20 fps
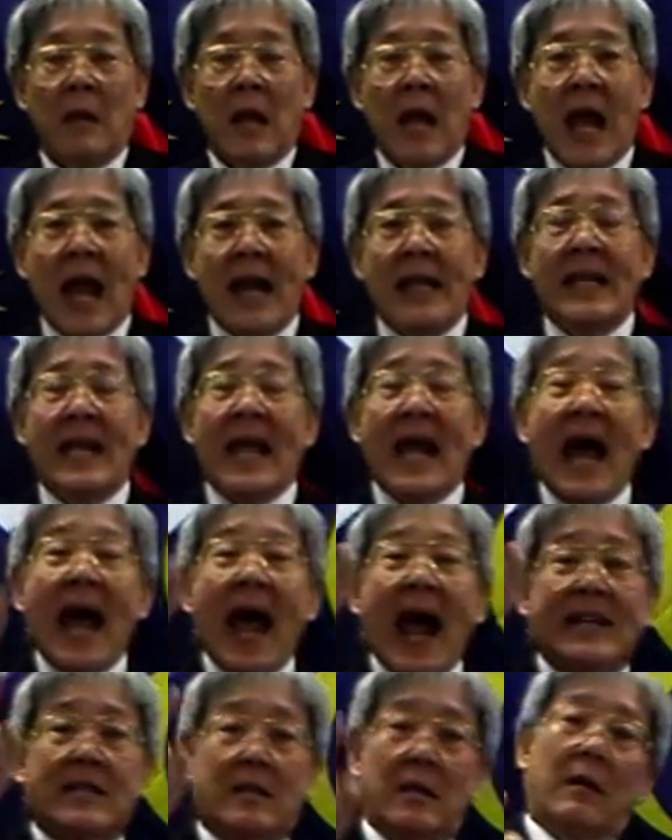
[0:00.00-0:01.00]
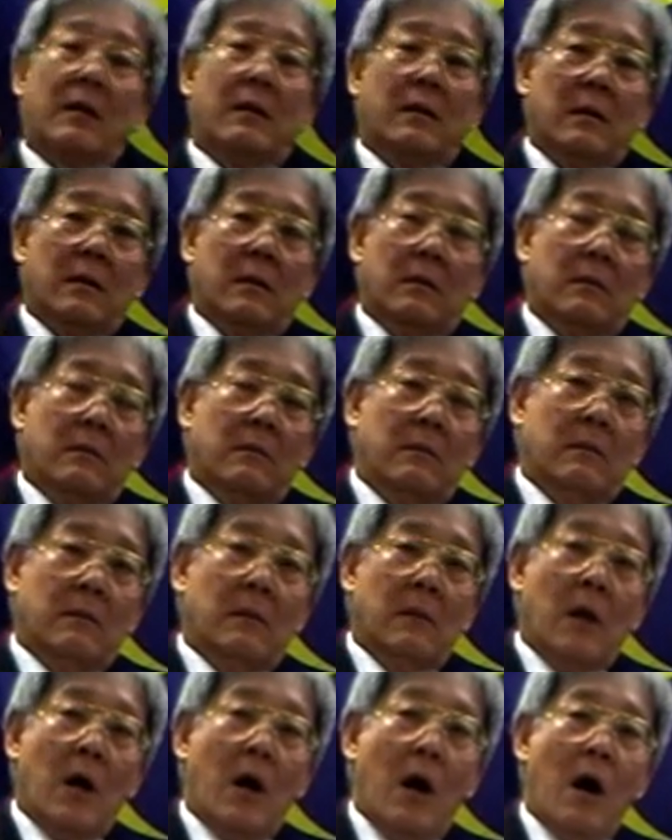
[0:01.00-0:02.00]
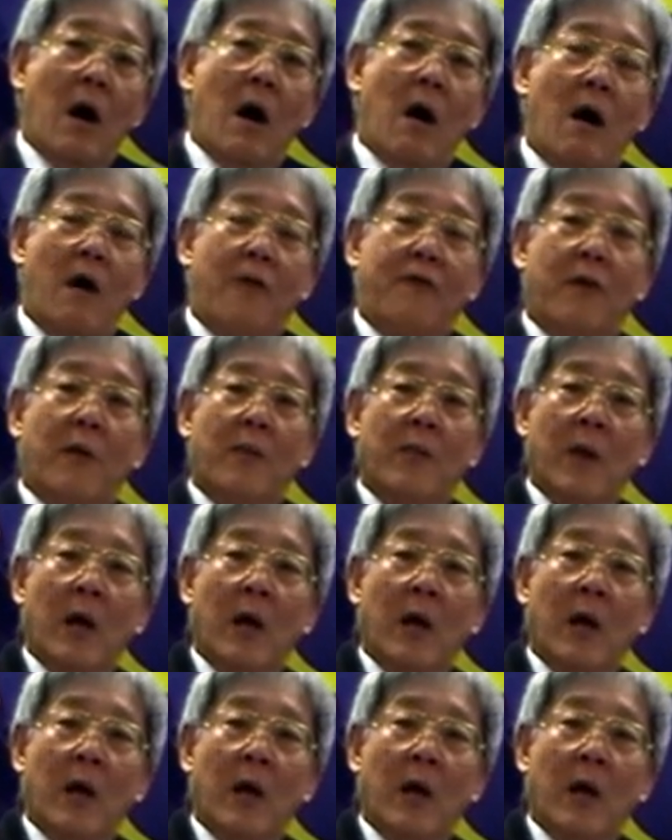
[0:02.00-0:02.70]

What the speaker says: And the act of